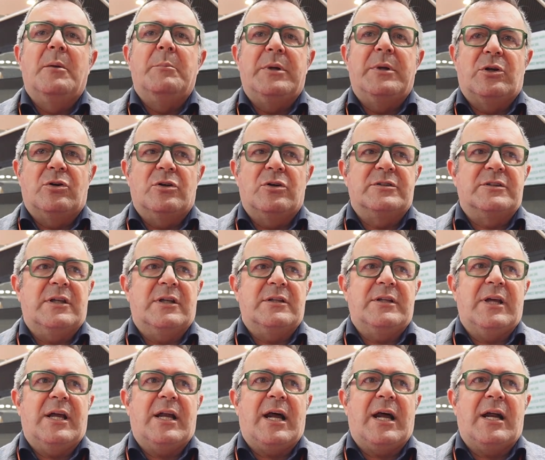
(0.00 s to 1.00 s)
because
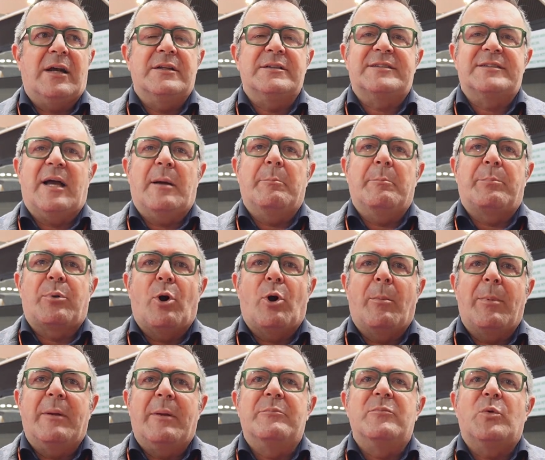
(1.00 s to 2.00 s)
there are some
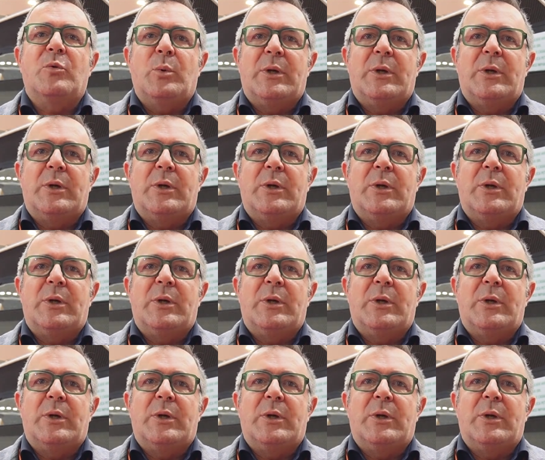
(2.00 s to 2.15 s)
problem